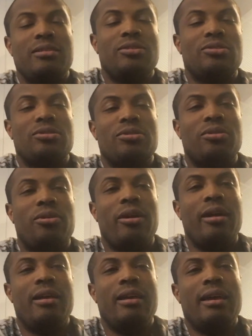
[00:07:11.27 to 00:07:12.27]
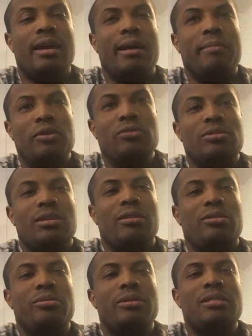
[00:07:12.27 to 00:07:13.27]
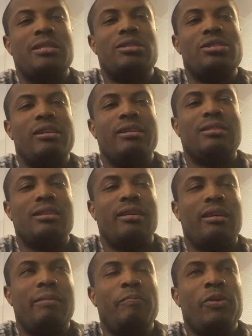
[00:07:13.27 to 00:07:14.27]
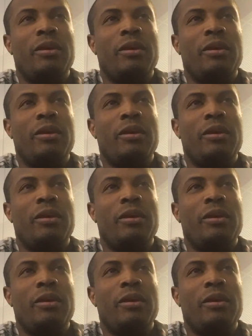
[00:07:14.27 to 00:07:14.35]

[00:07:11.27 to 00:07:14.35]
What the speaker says: So I'm using Lewis to translate